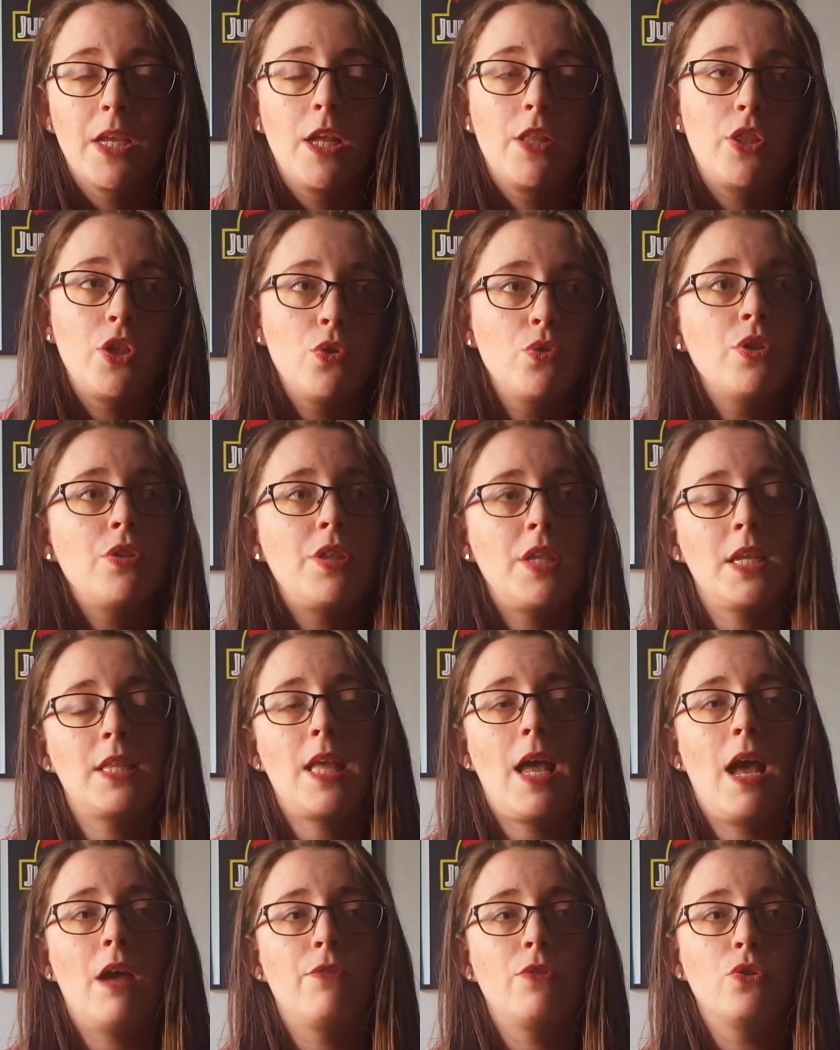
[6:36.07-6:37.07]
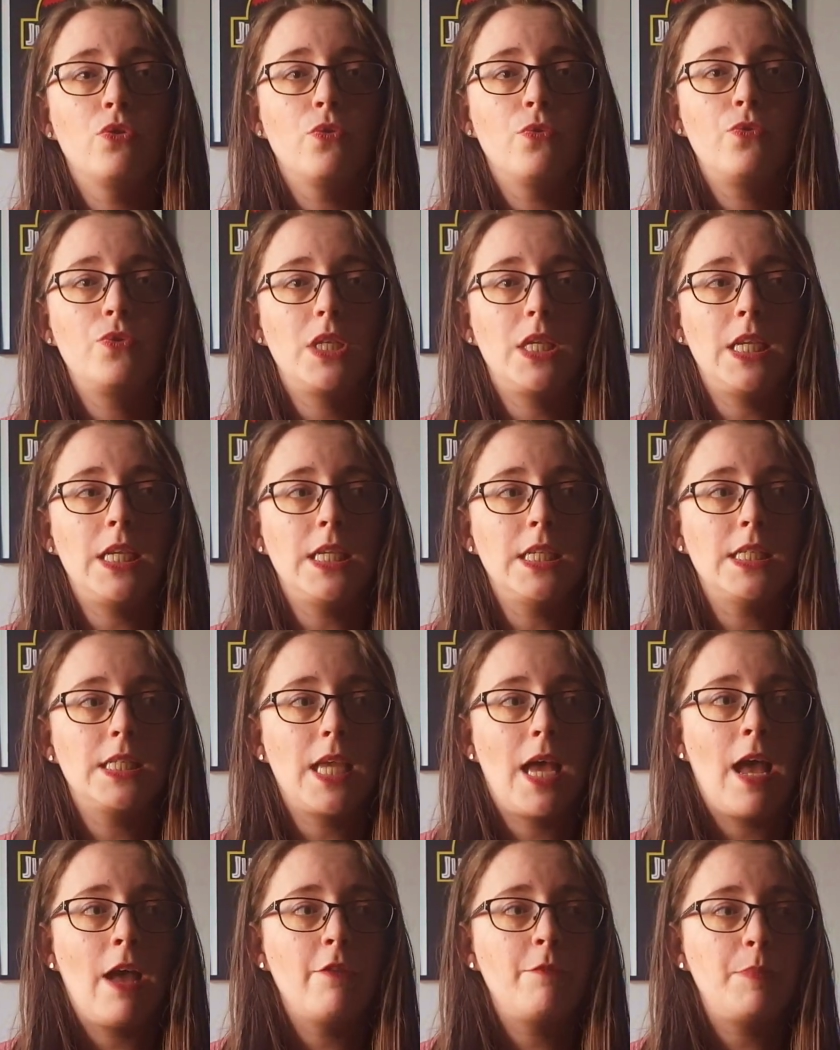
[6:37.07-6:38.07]
The other thing that I've loved
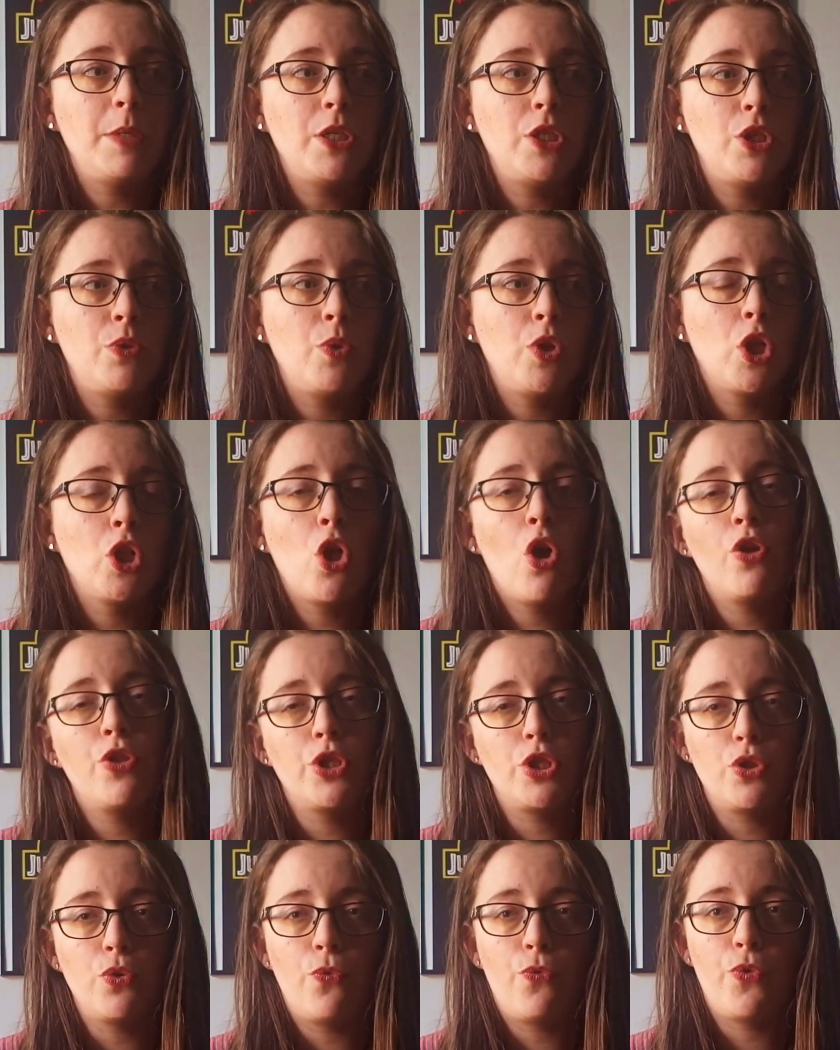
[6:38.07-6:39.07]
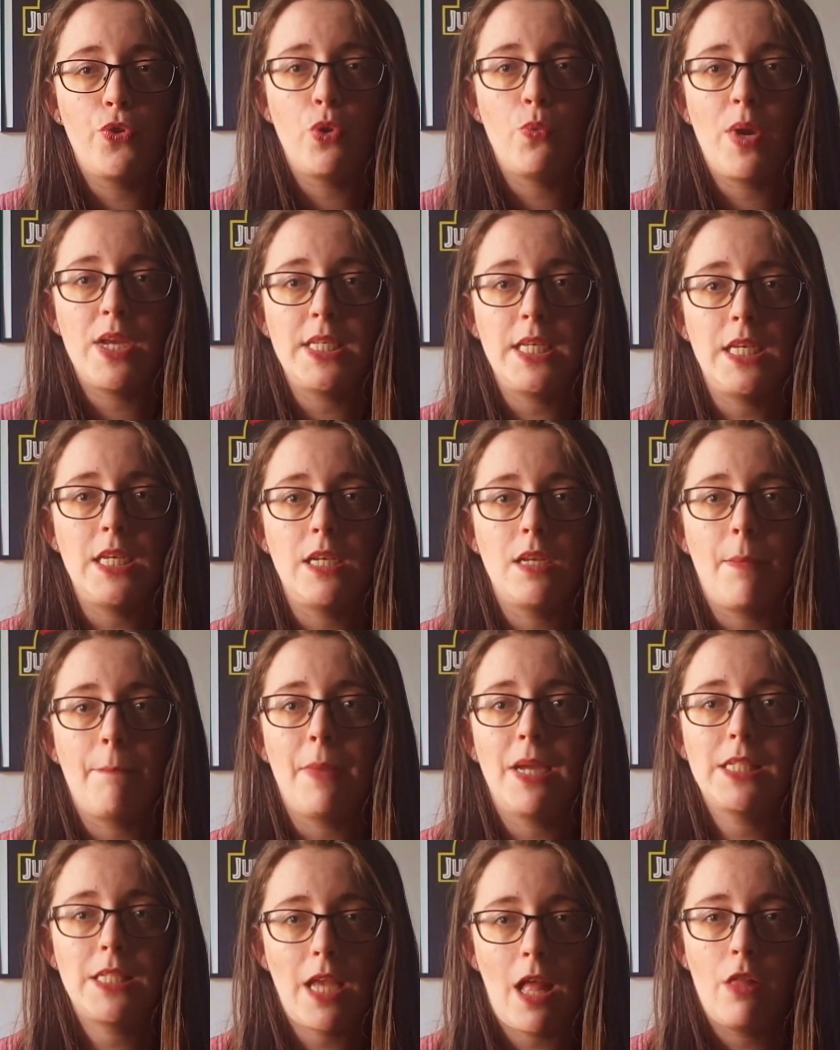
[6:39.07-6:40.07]
is I've been doing a lot of the stuff for the wedding
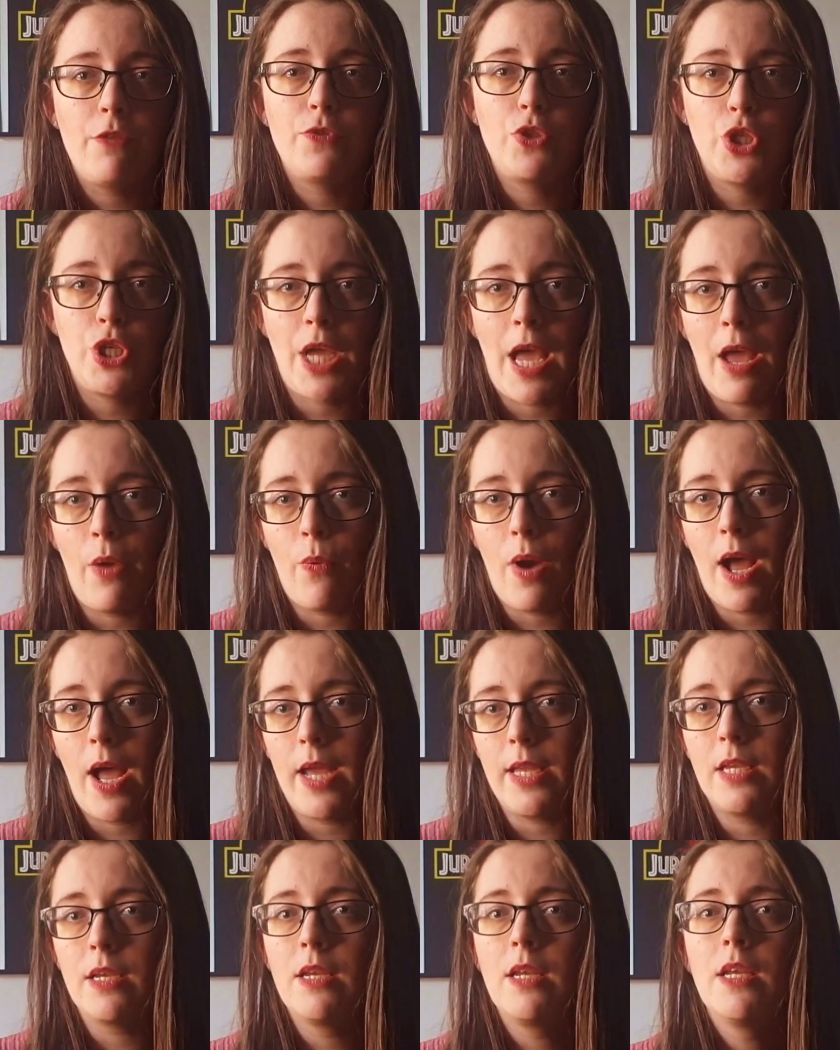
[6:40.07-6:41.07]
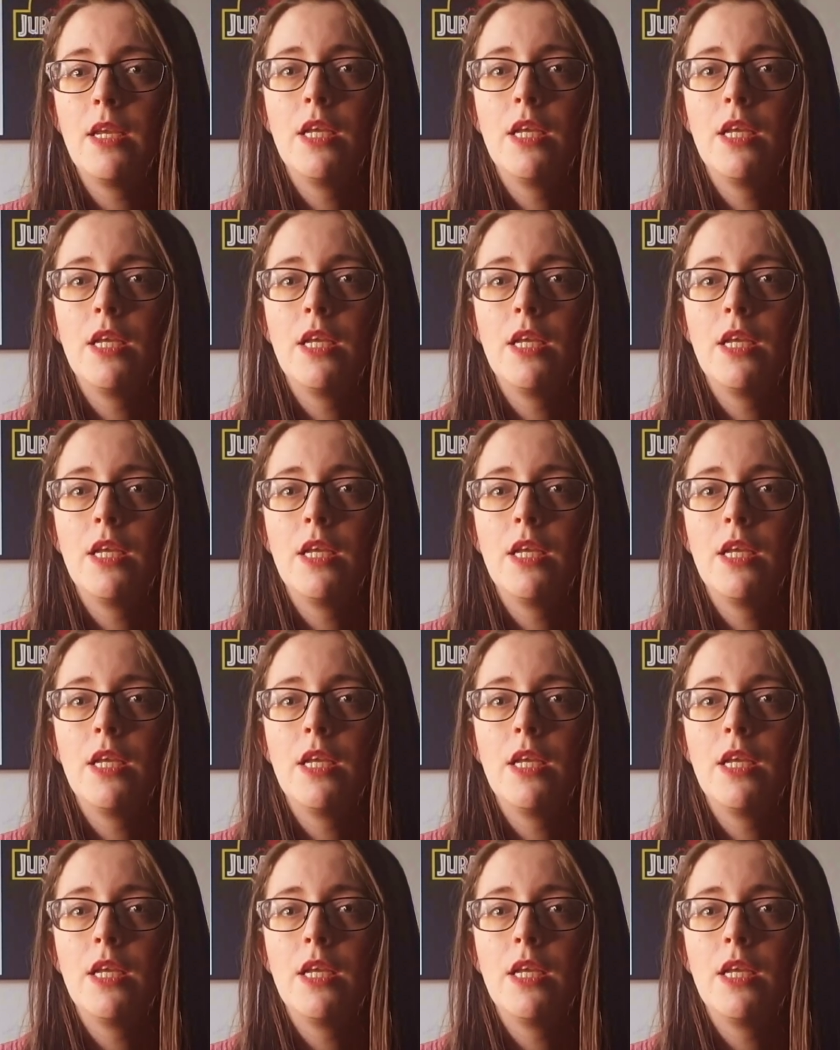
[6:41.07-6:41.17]
myself, DIY.